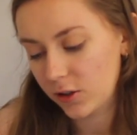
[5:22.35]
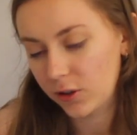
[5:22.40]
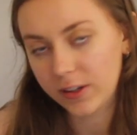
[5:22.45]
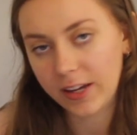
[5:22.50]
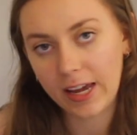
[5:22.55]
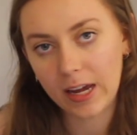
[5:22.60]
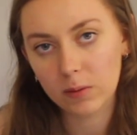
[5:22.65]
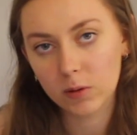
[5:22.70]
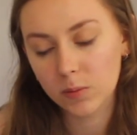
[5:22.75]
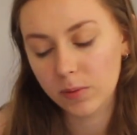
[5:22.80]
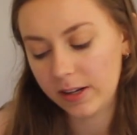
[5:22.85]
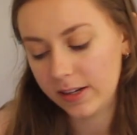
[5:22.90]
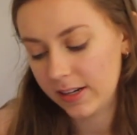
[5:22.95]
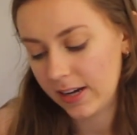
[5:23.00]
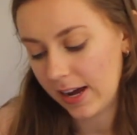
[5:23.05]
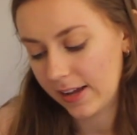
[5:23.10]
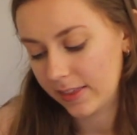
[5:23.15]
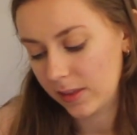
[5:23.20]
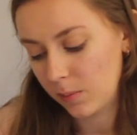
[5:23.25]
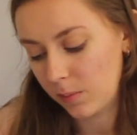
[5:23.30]
little camera button
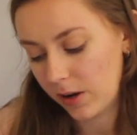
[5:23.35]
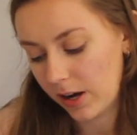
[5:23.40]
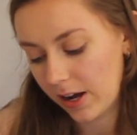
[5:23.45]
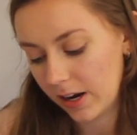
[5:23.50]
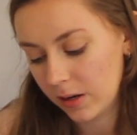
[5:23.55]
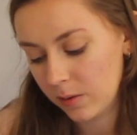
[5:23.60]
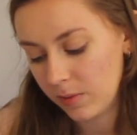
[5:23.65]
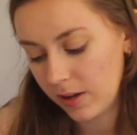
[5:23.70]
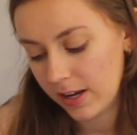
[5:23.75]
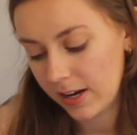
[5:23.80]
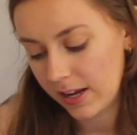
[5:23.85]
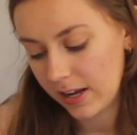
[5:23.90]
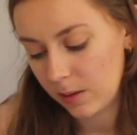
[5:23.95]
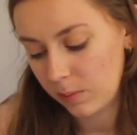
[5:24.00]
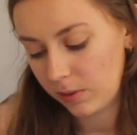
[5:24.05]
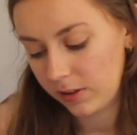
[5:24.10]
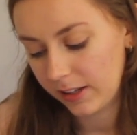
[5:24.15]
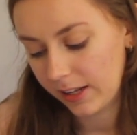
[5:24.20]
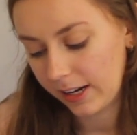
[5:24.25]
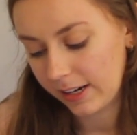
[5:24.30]
at the bottom and
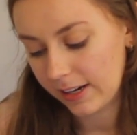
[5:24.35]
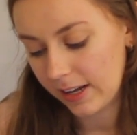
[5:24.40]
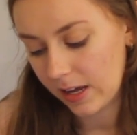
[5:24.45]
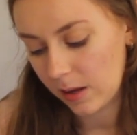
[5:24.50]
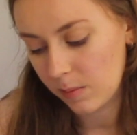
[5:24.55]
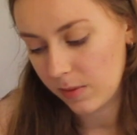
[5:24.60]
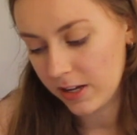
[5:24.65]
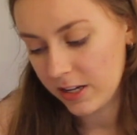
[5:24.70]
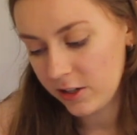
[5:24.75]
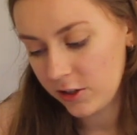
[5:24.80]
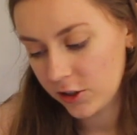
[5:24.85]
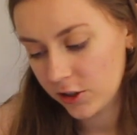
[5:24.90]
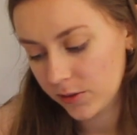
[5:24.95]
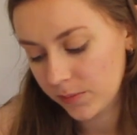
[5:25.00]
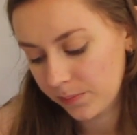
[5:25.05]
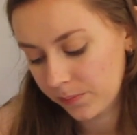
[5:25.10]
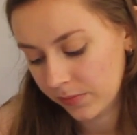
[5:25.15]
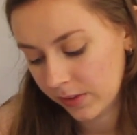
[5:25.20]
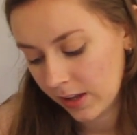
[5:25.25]
hit plain image,